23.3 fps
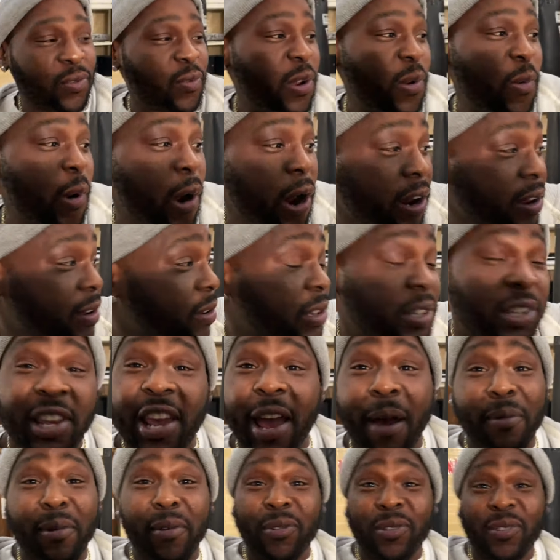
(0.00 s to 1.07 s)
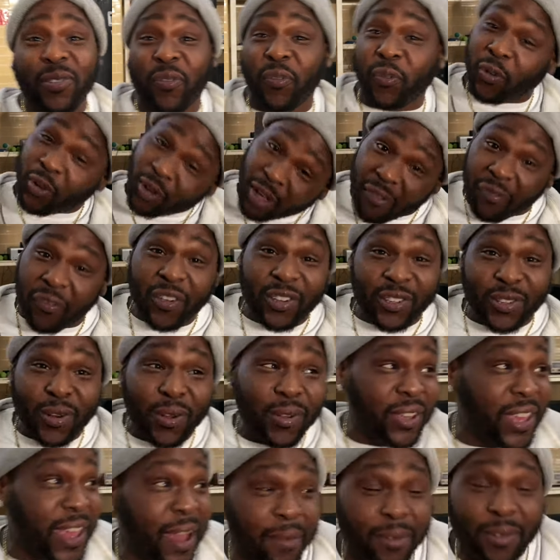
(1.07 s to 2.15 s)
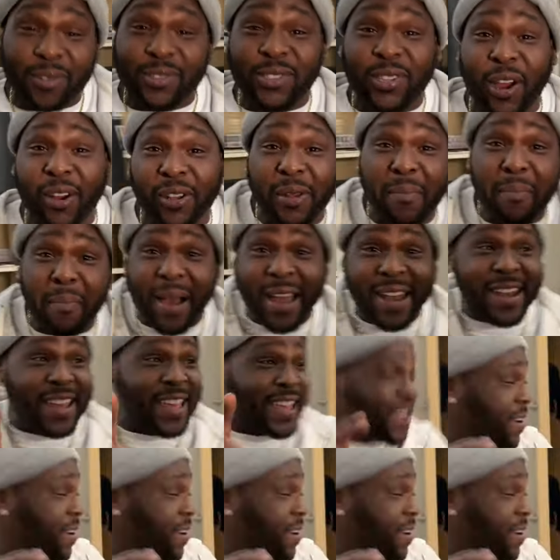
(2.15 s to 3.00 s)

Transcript: We work camp official on camp don't start the Monday.